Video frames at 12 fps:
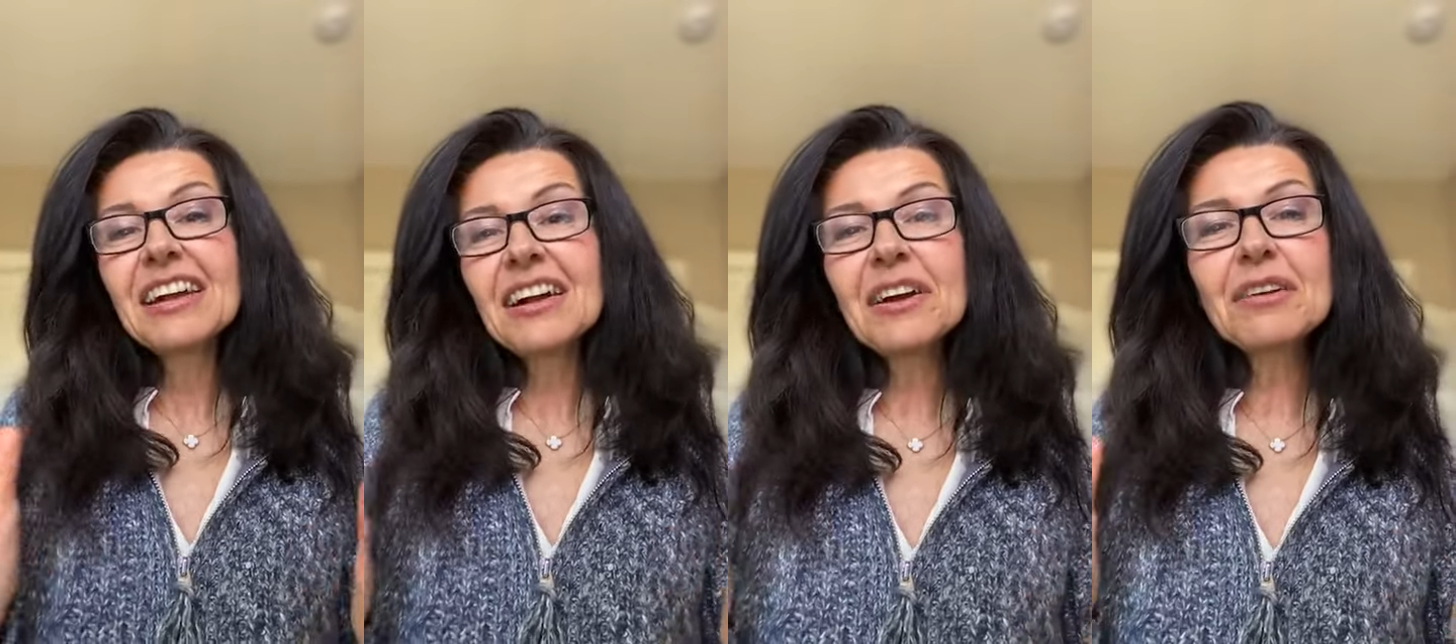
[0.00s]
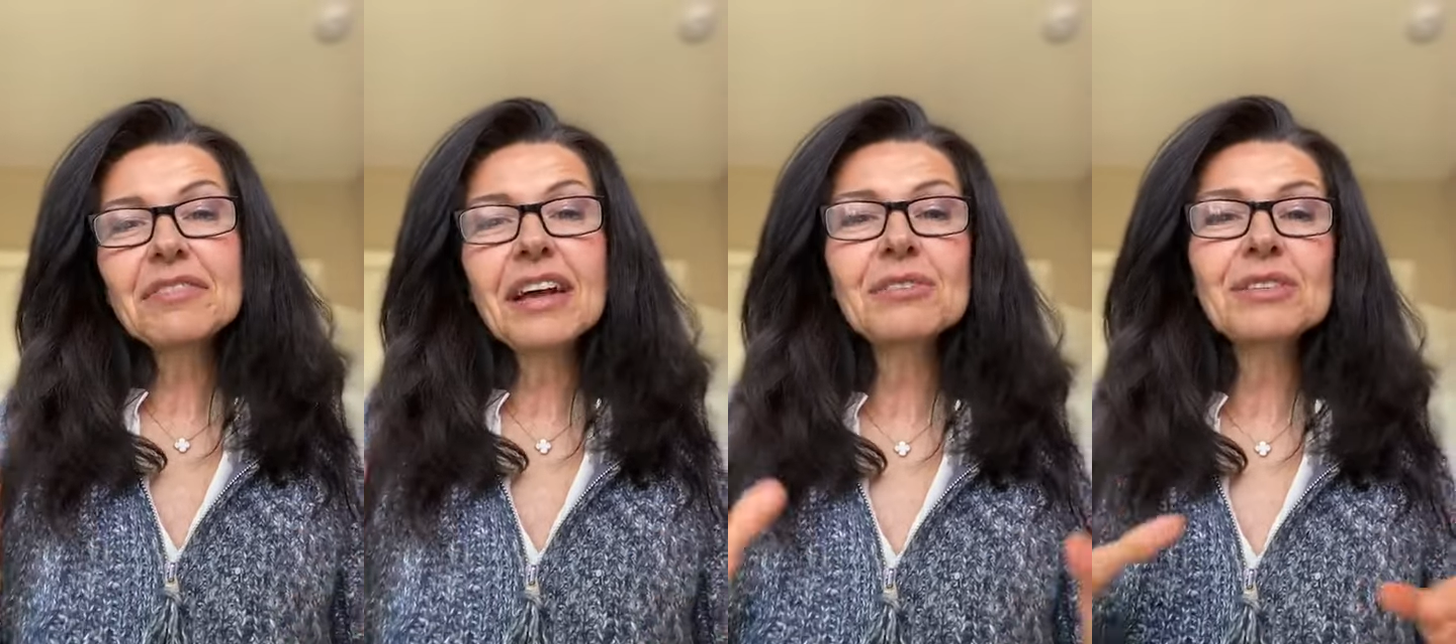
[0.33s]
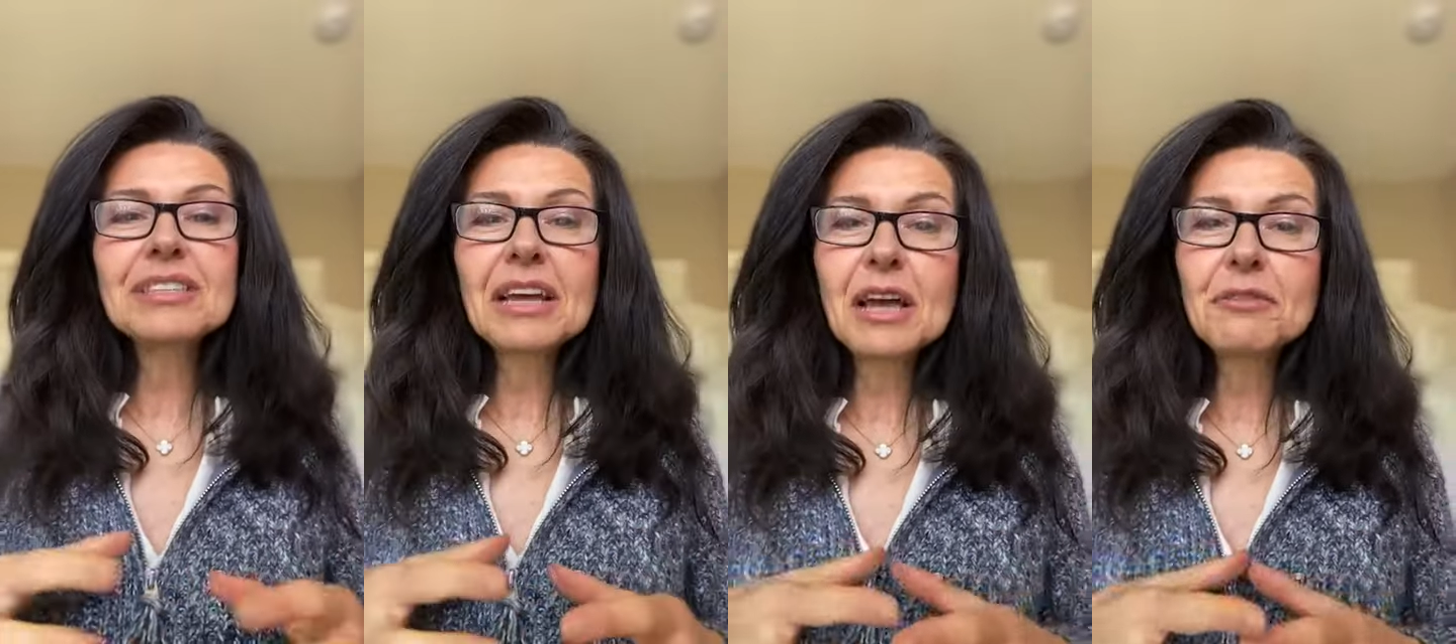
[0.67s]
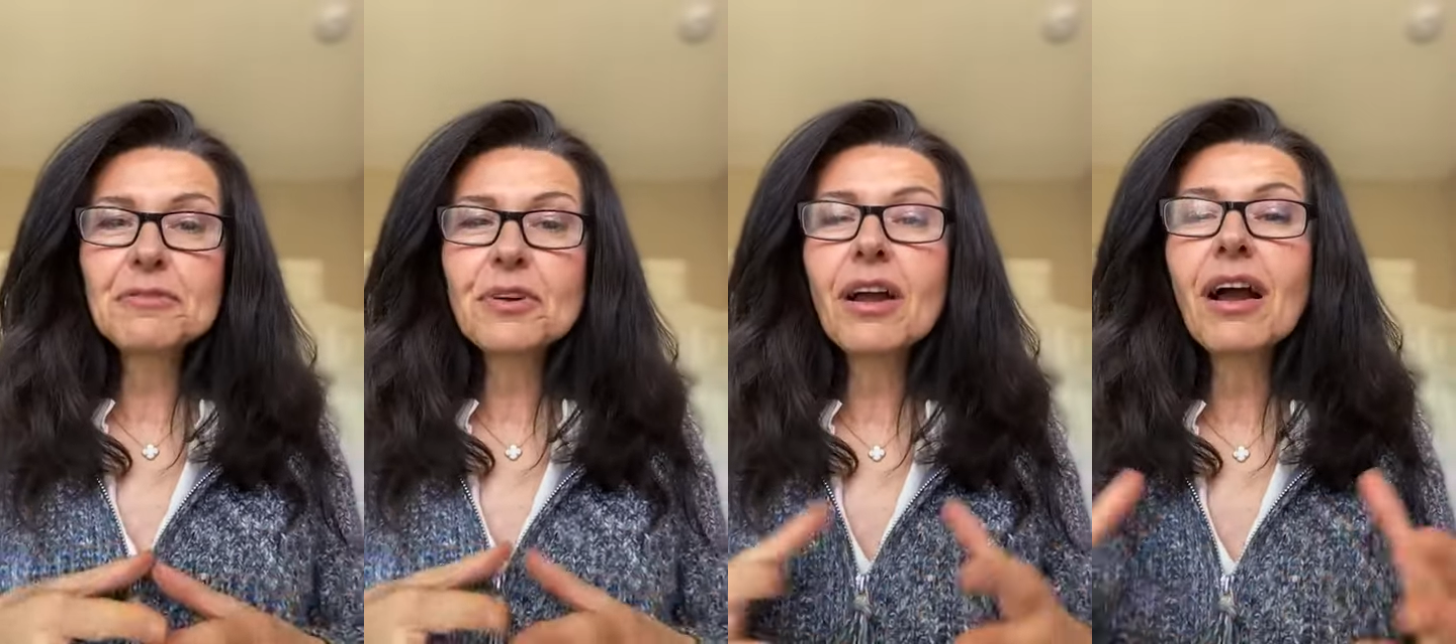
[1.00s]
Carve out
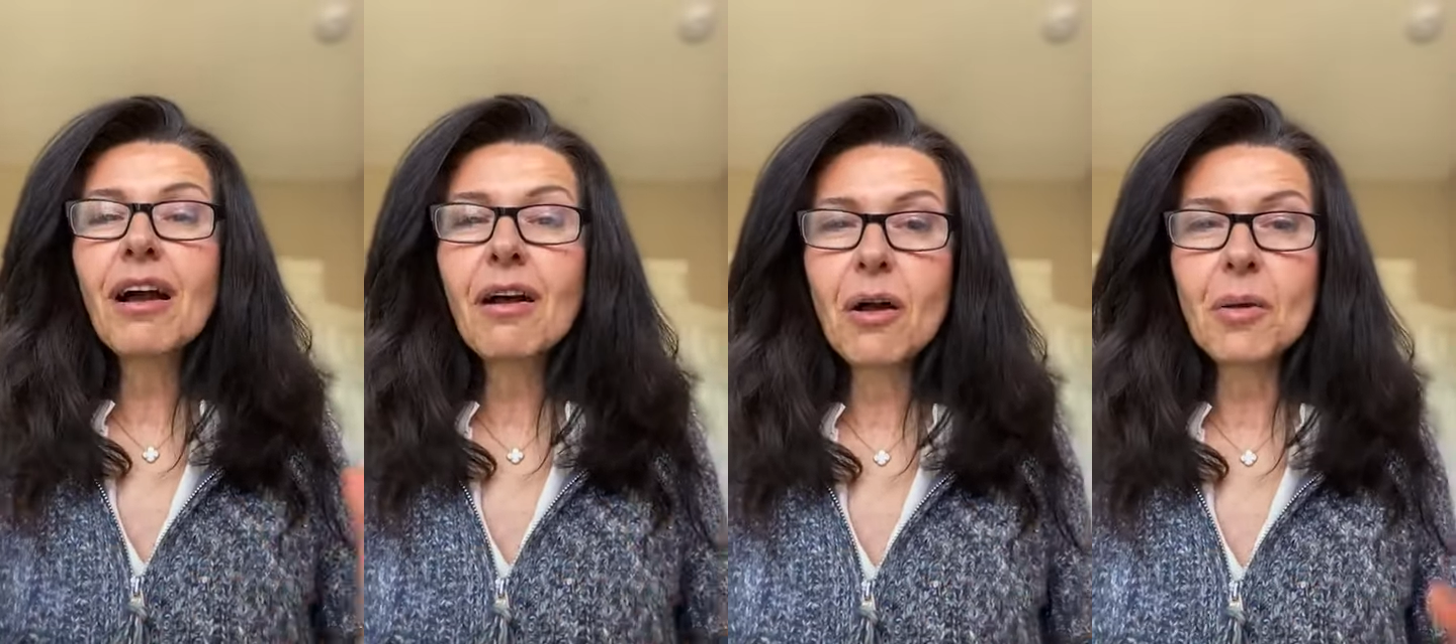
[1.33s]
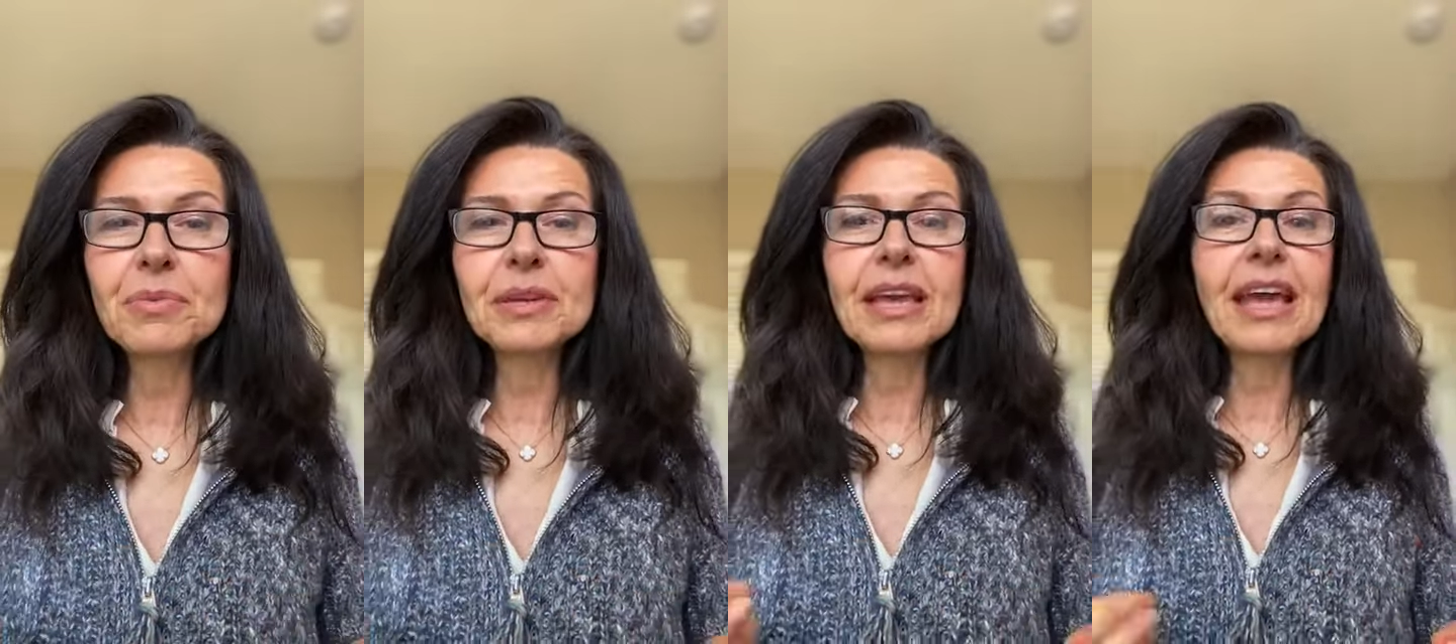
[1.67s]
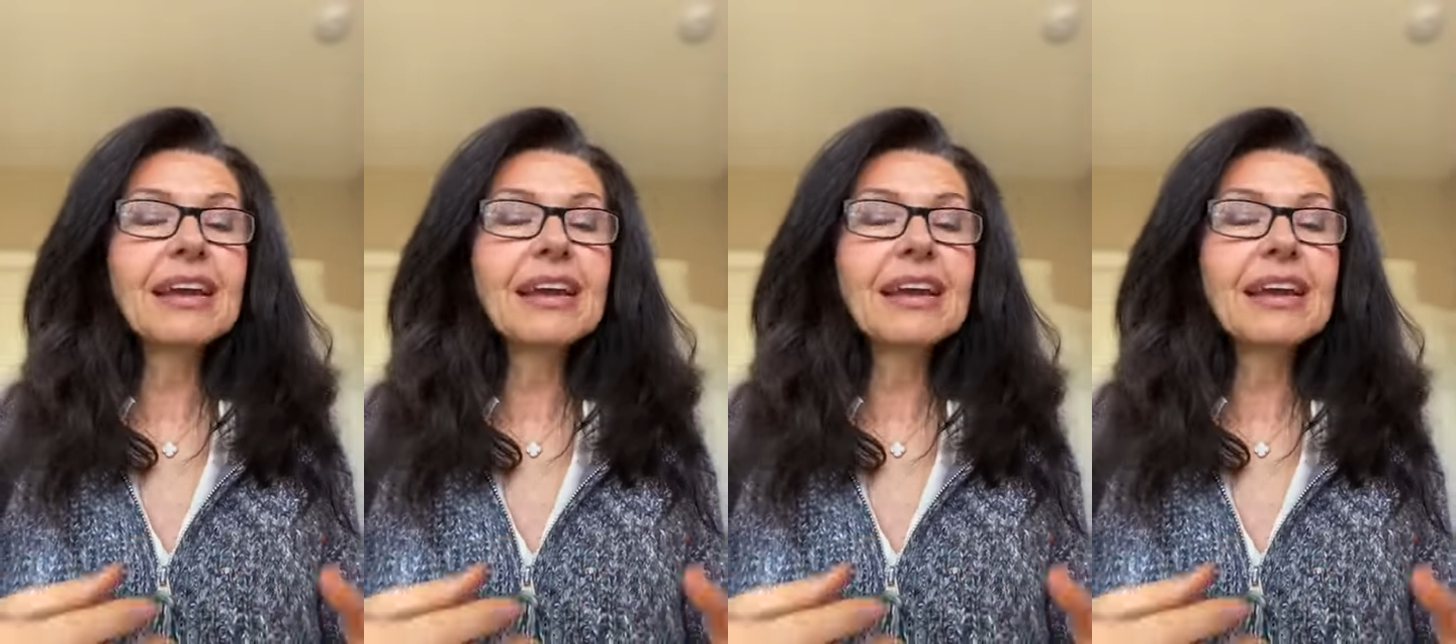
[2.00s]
time for a hobby,